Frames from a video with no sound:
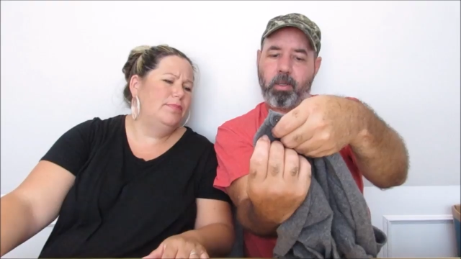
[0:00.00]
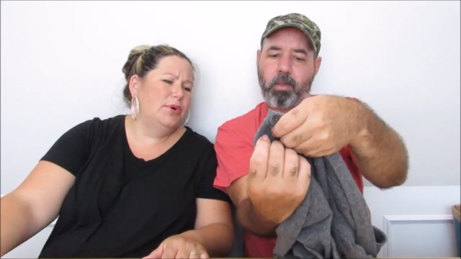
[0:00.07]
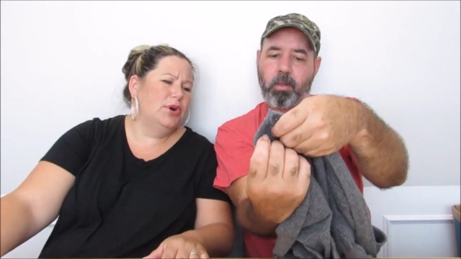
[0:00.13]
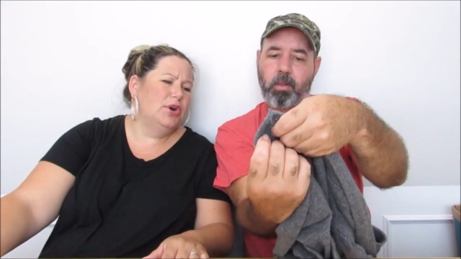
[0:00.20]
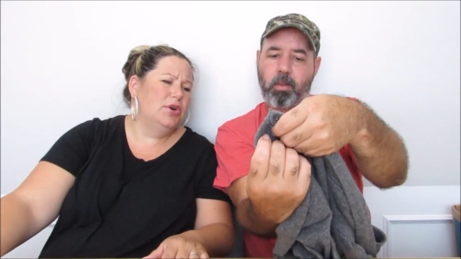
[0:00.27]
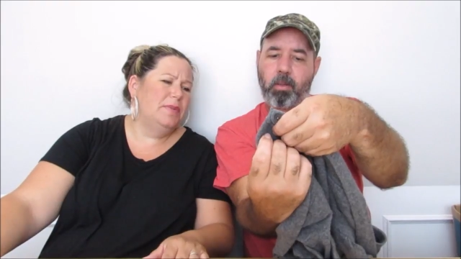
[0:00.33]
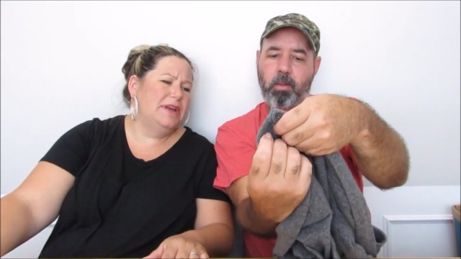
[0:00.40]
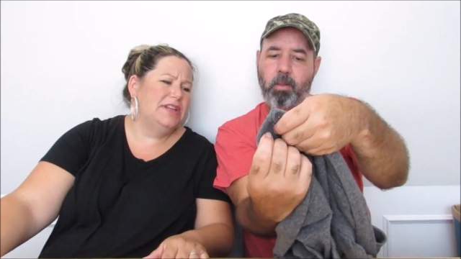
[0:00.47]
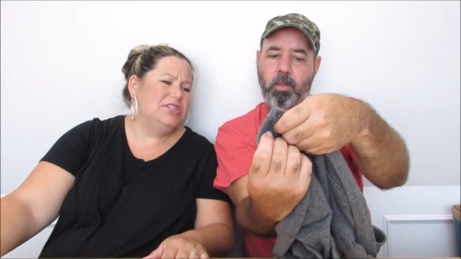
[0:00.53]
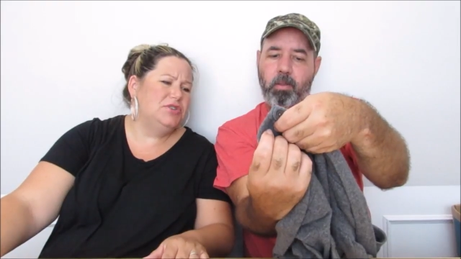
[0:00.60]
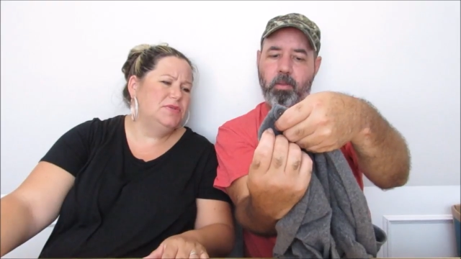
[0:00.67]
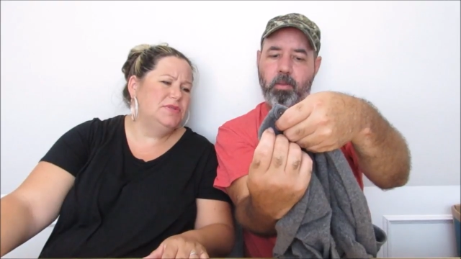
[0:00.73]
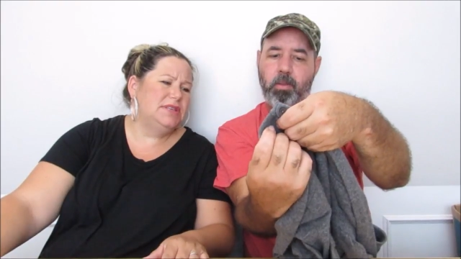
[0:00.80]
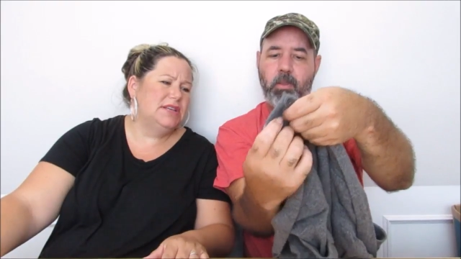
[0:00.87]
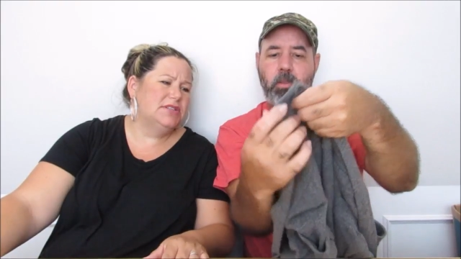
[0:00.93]
Speaker 1: Bird by
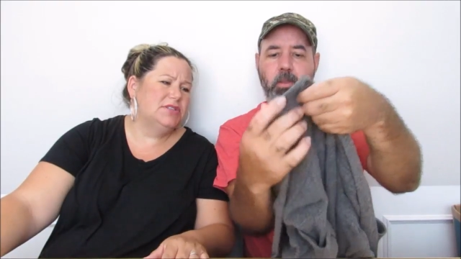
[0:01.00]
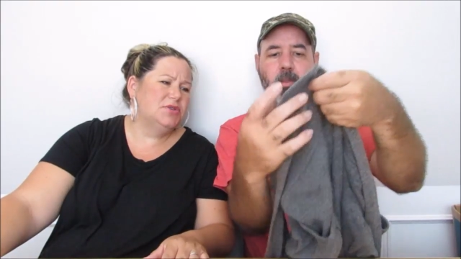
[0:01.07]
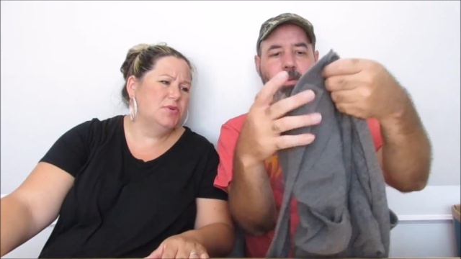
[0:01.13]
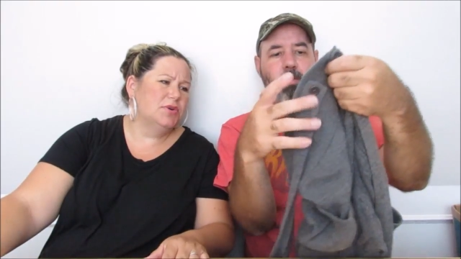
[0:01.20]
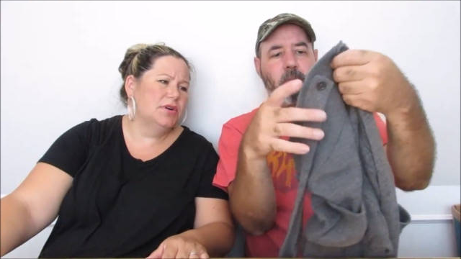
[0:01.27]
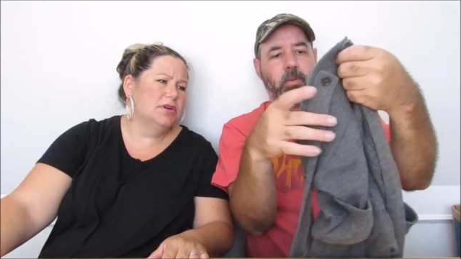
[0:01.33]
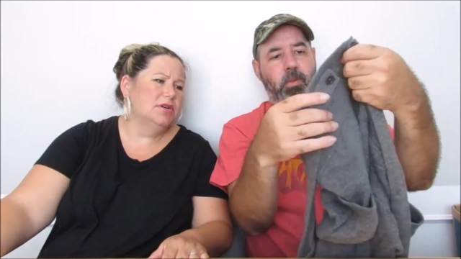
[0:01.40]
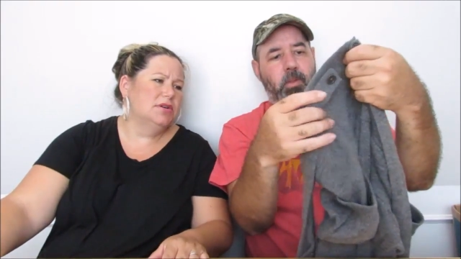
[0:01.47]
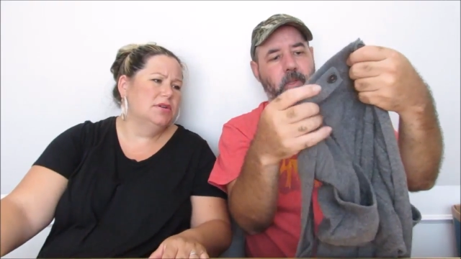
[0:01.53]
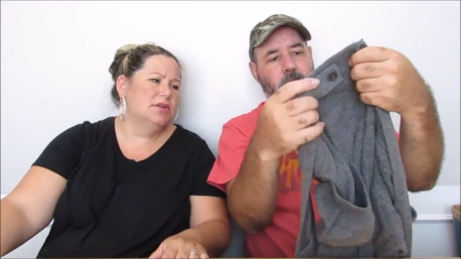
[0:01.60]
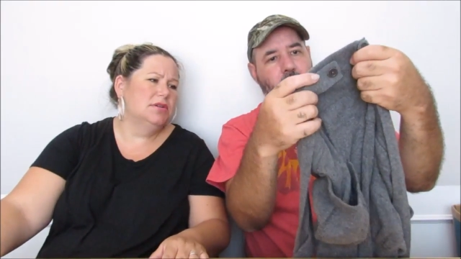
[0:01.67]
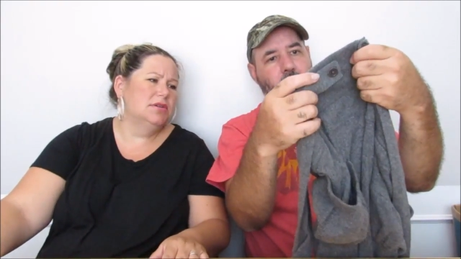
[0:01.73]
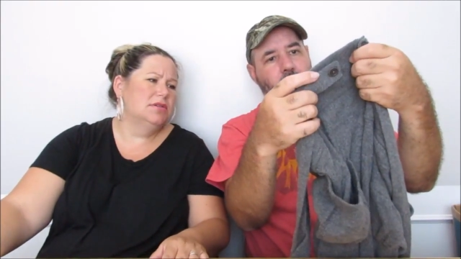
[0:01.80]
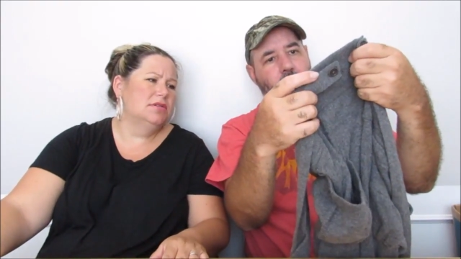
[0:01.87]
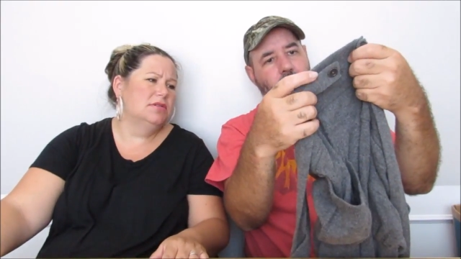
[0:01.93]
Juicy Couture.
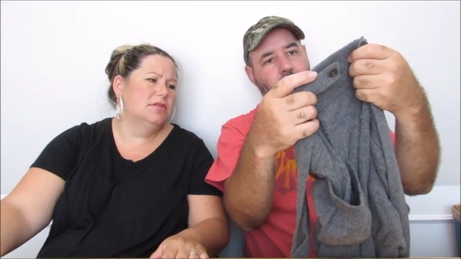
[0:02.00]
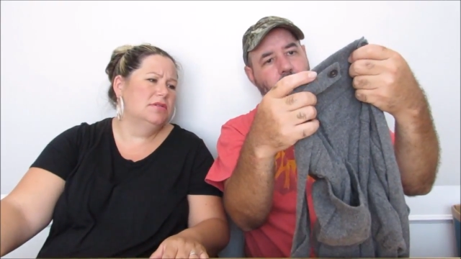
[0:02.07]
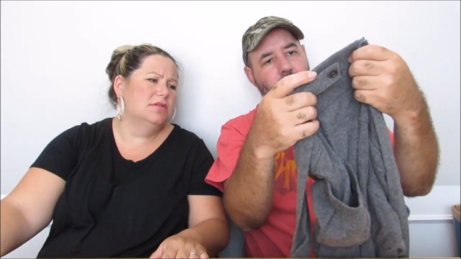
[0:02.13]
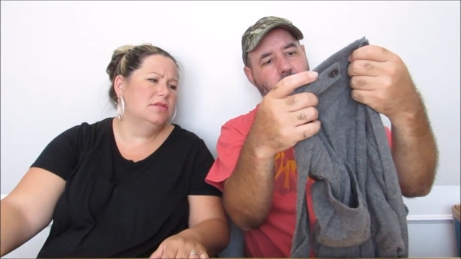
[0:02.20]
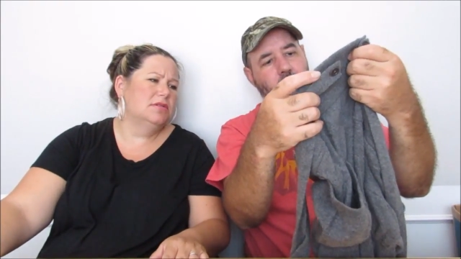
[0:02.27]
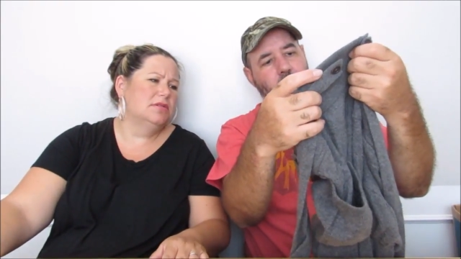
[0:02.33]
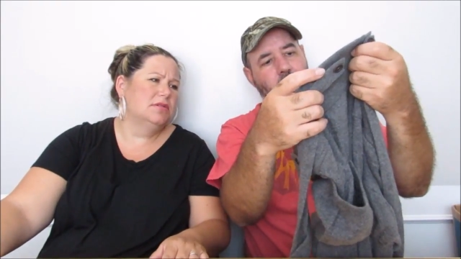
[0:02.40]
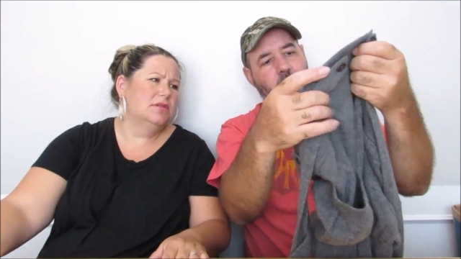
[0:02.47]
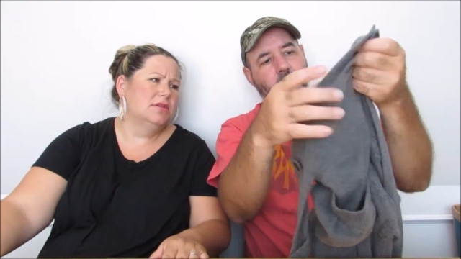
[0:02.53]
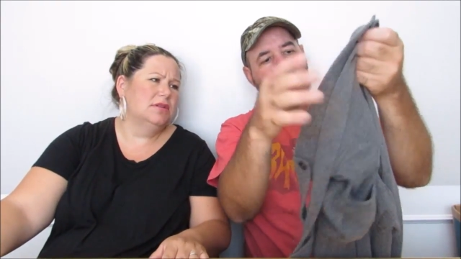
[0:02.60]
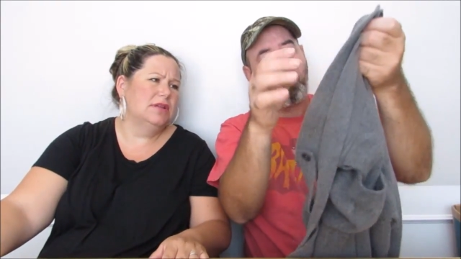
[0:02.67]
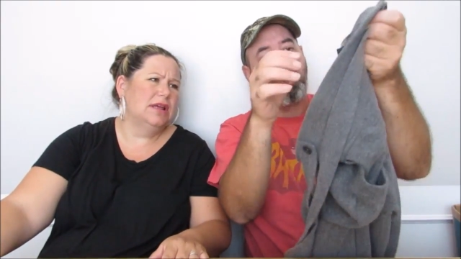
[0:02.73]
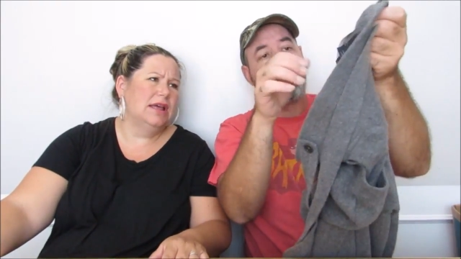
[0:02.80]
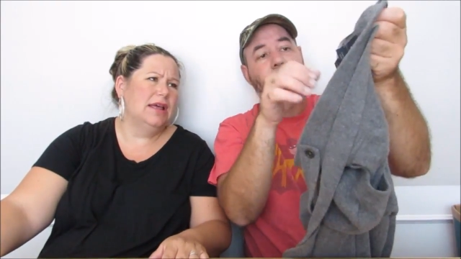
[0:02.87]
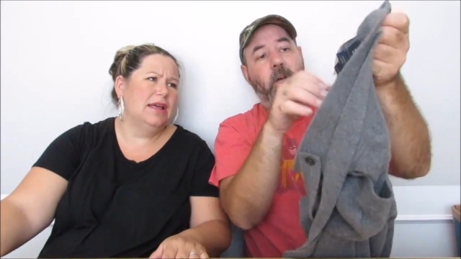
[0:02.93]
Speaker 2: Yeah.
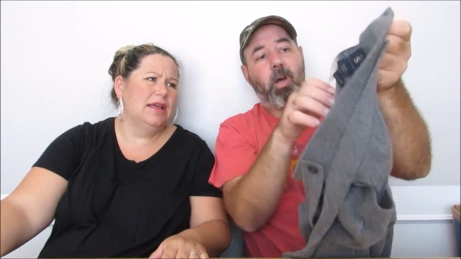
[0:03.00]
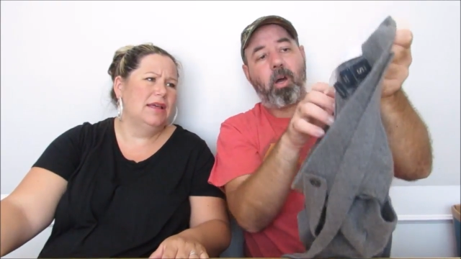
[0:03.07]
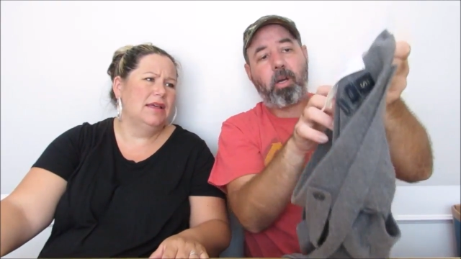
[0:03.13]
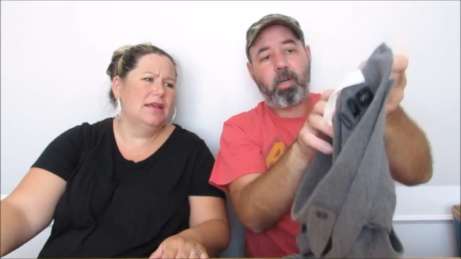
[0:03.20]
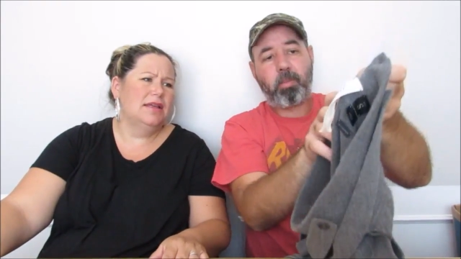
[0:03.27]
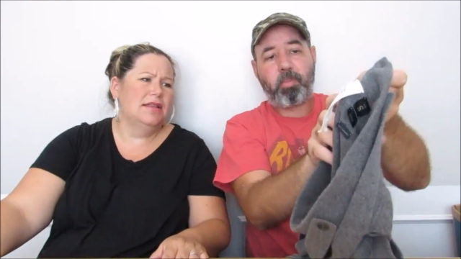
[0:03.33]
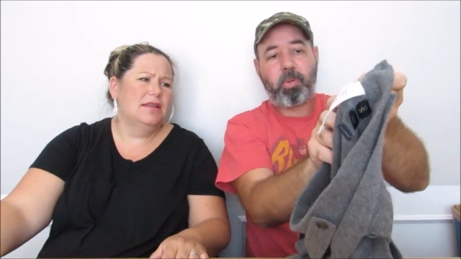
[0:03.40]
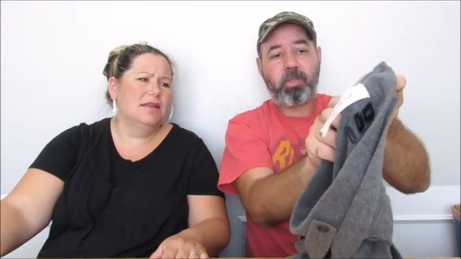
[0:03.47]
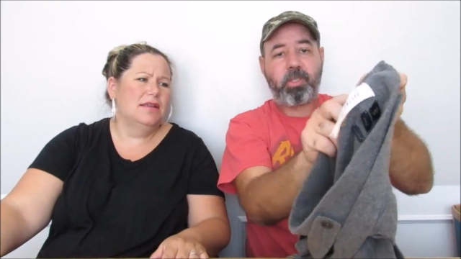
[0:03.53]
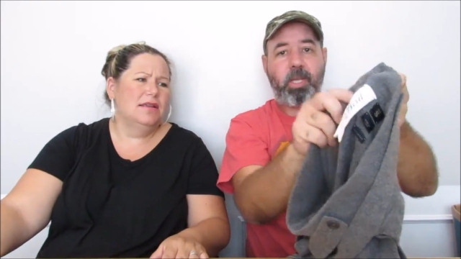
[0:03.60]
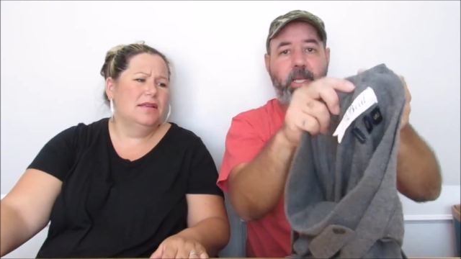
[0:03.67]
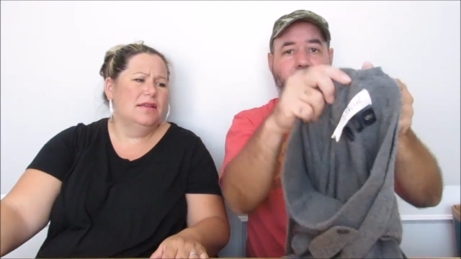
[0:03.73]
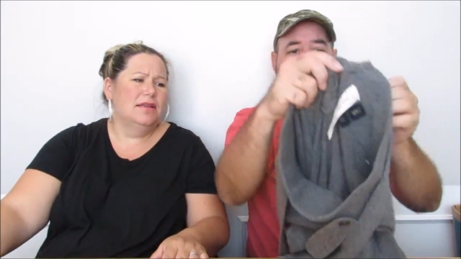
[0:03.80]
But it's 100%